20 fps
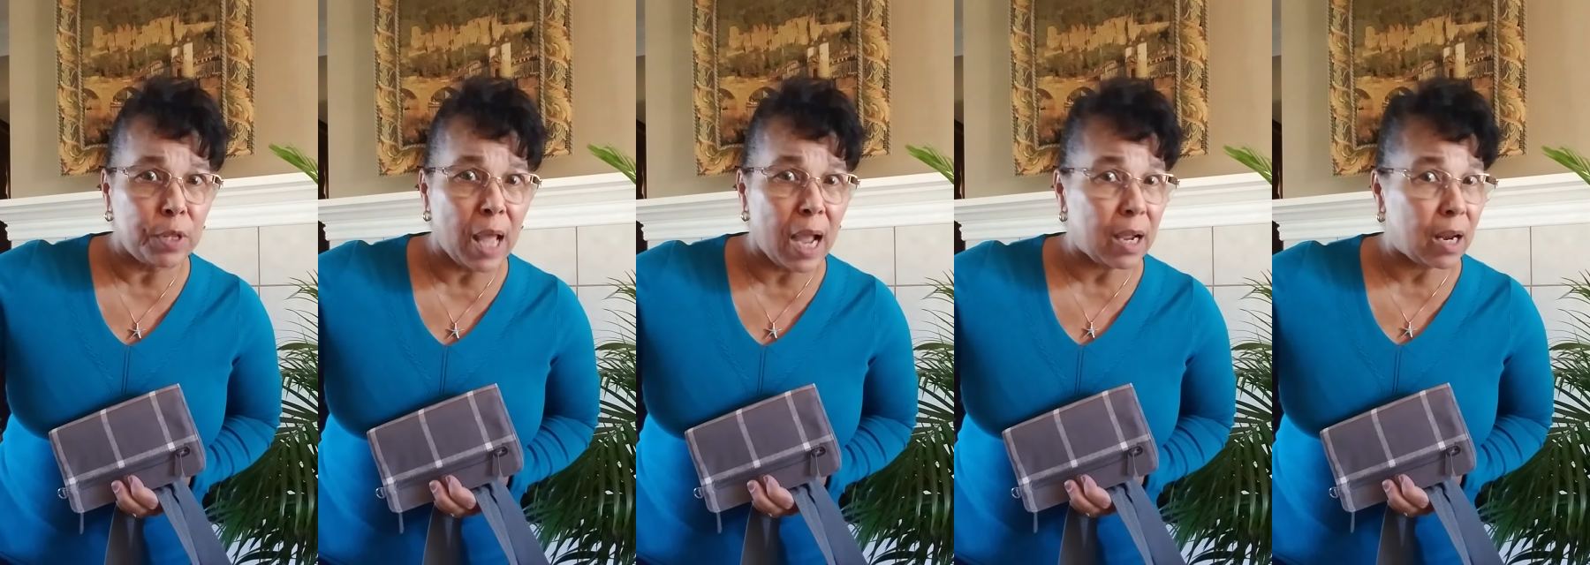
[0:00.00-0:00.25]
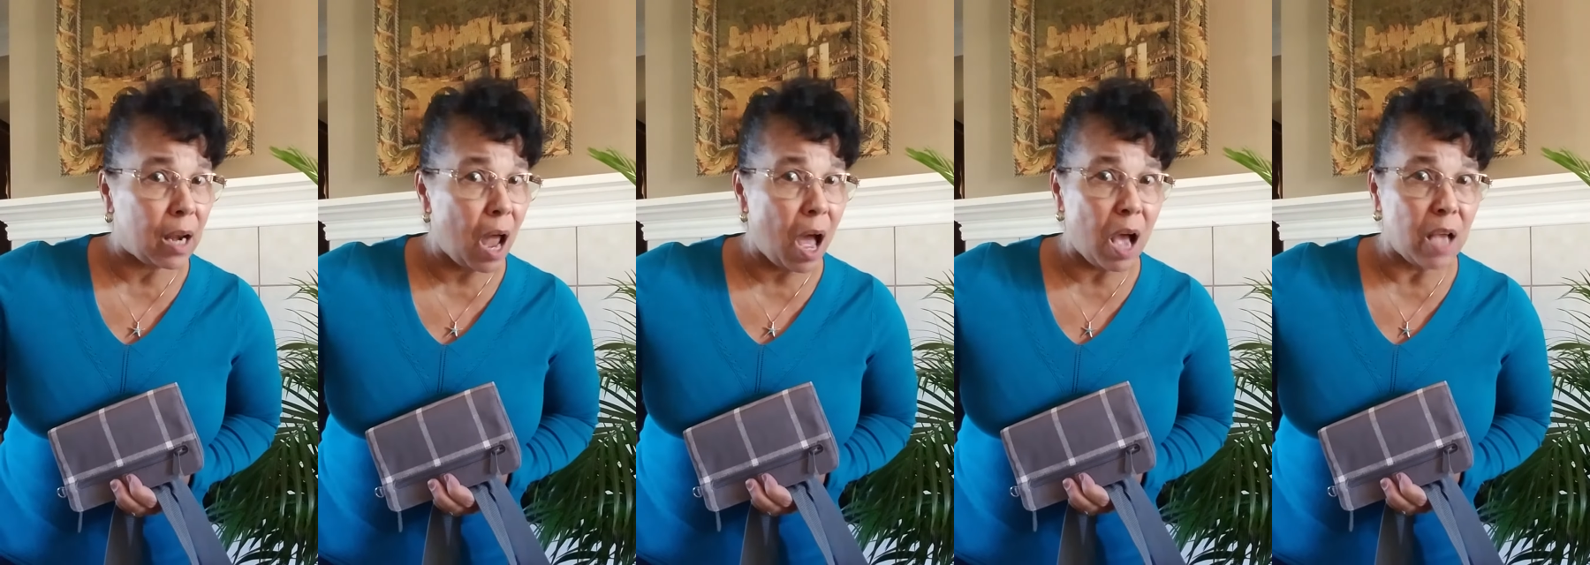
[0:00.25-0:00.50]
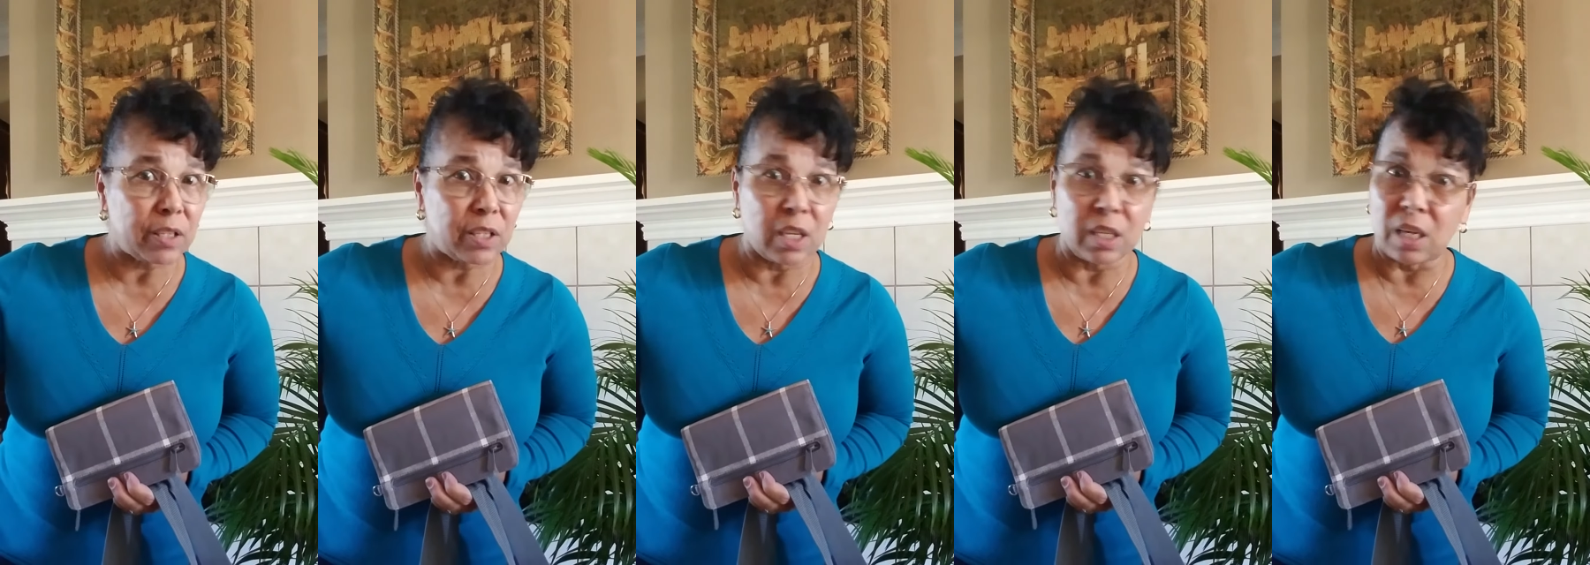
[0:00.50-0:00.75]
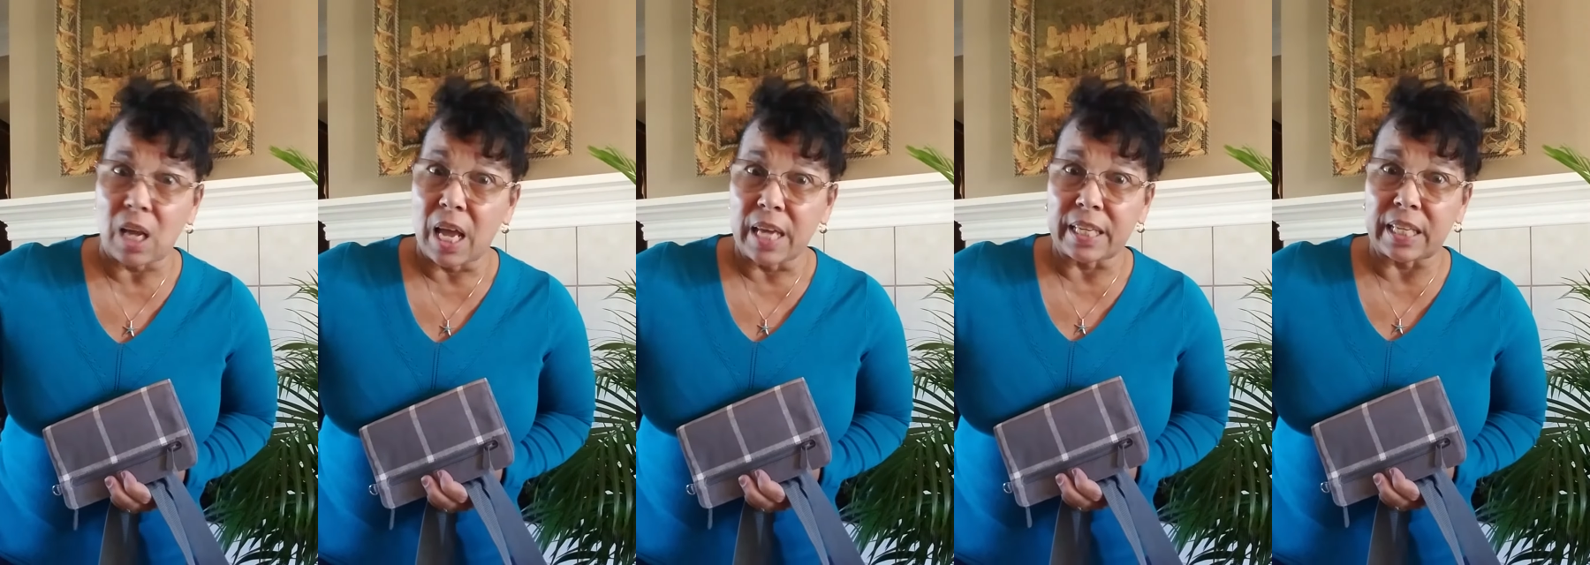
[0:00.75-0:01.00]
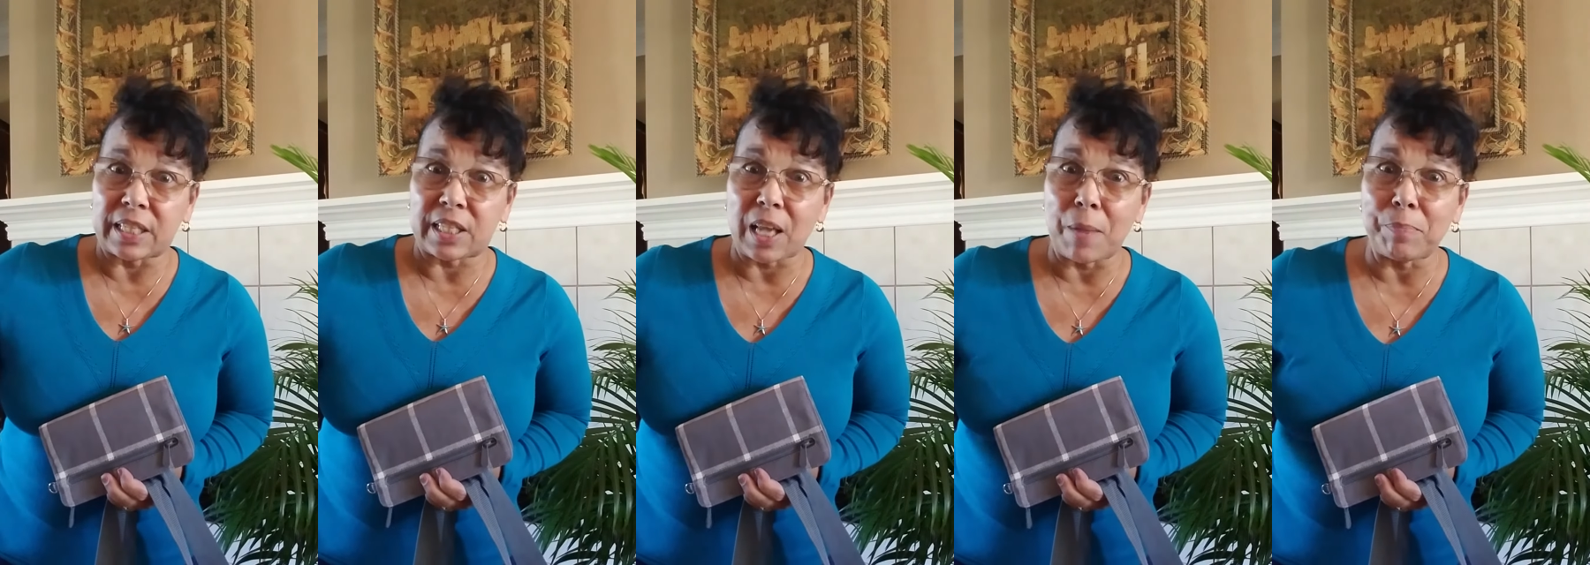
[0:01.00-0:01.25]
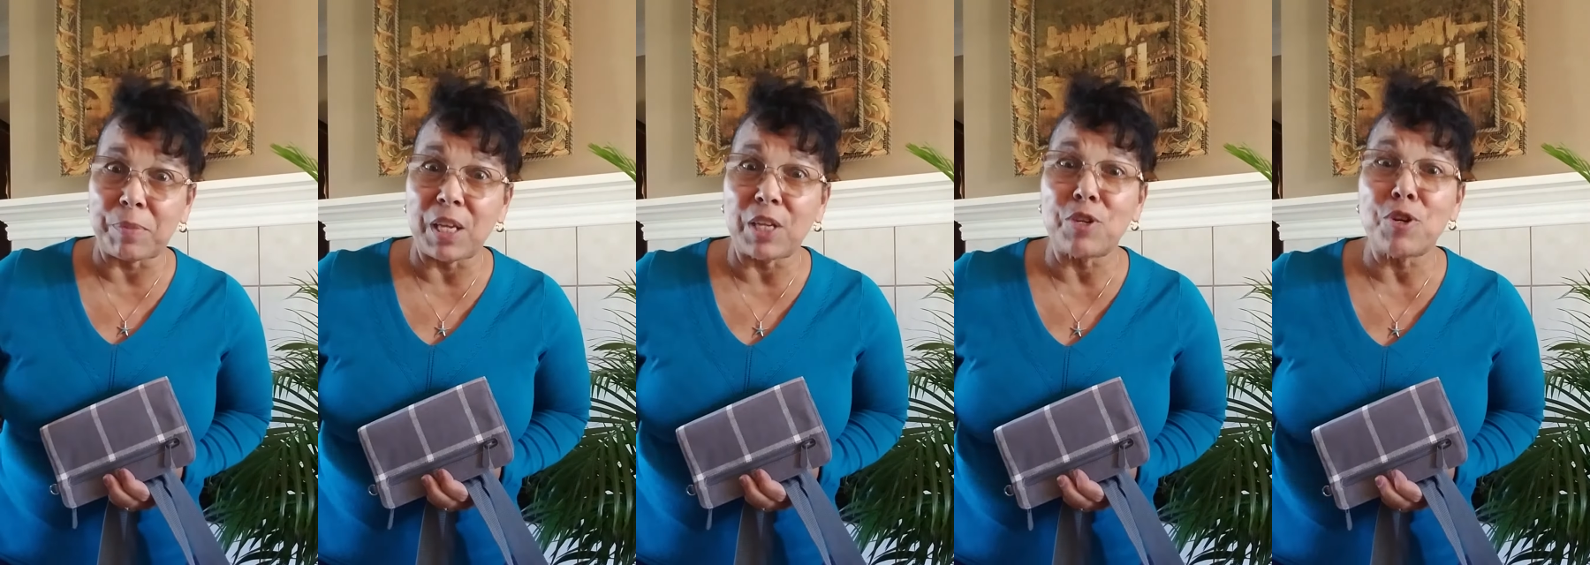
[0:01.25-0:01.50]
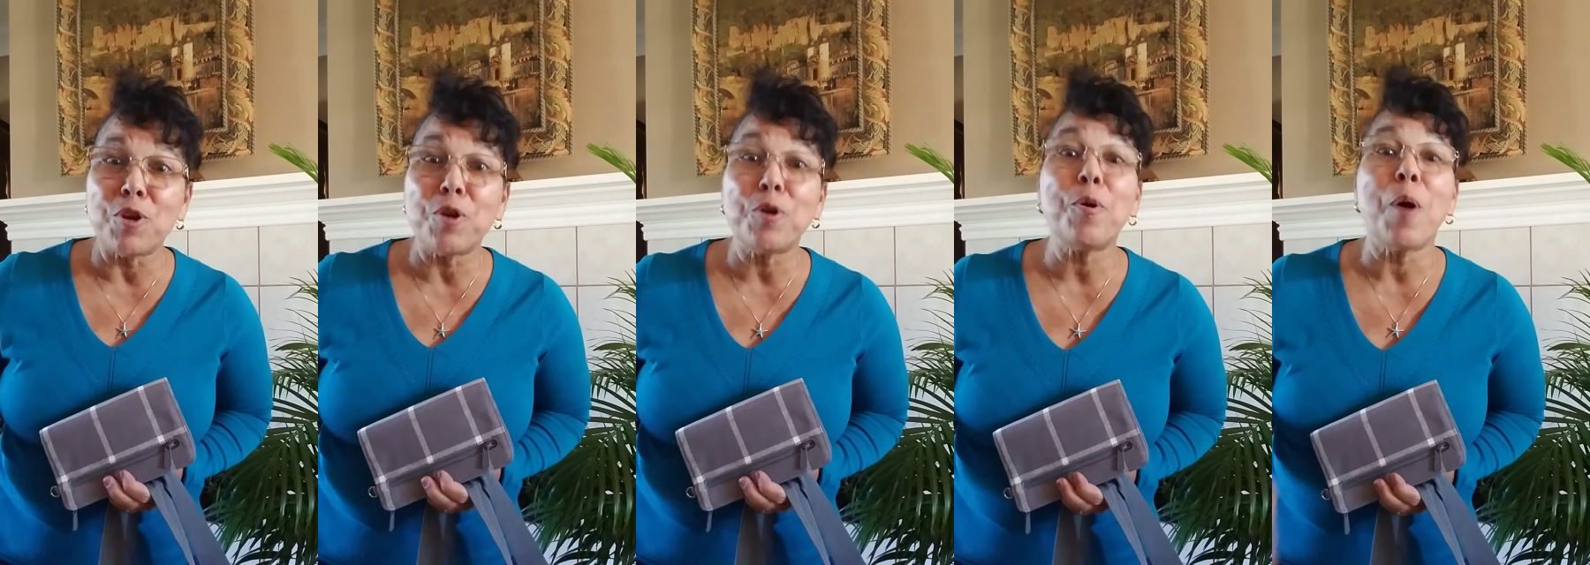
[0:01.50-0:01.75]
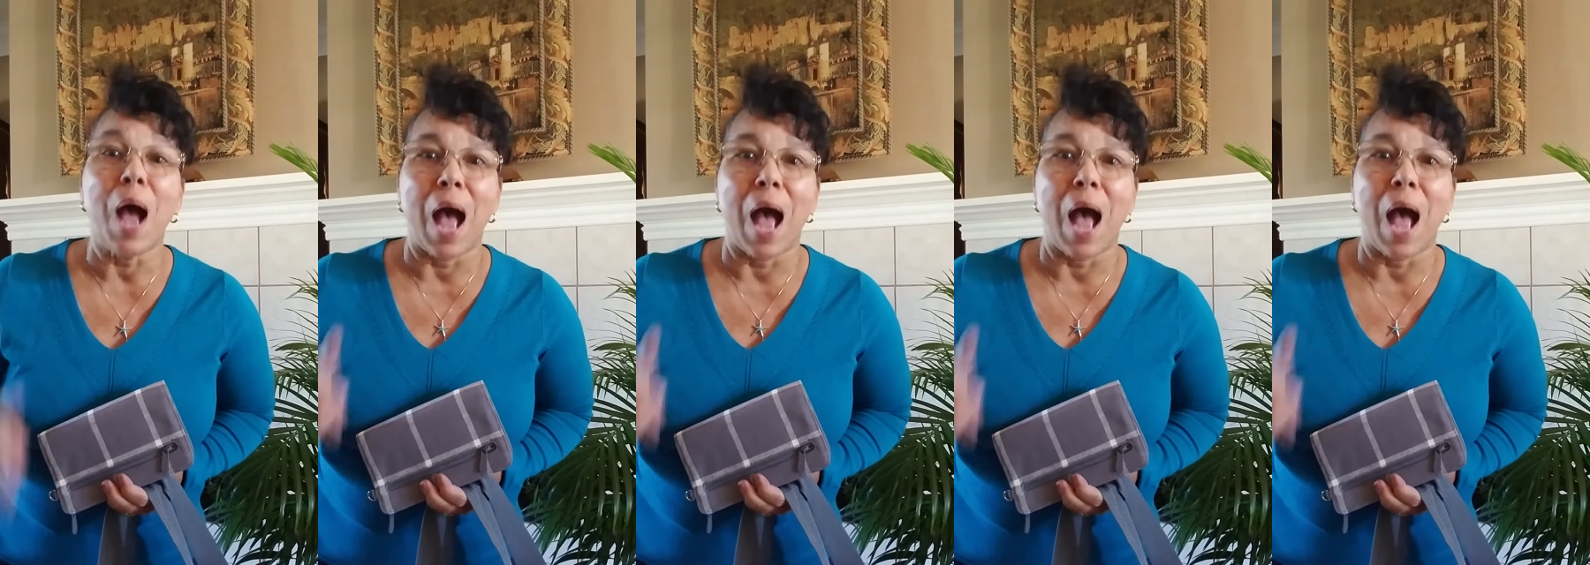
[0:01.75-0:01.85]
closet, get something new.